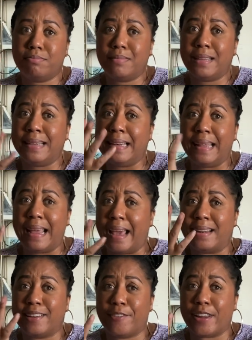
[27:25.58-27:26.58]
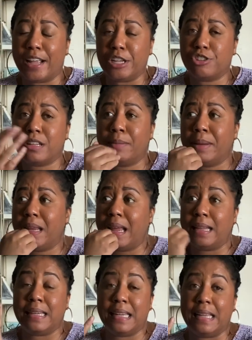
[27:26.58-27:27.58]
knit at a different gauge than me
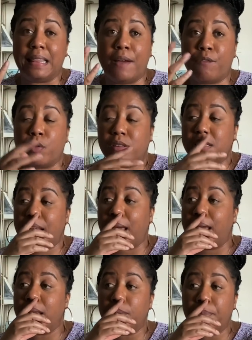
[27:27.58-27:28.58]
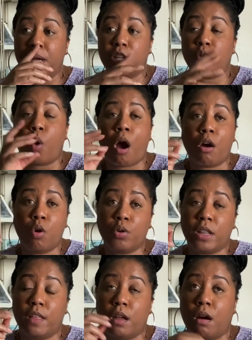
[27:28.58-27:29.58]
and need that 4th skein, but you are
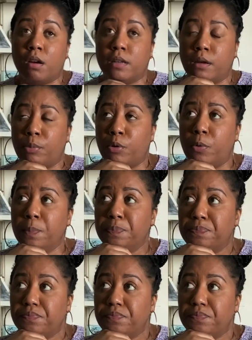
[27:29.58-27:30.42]
holding the yarn double.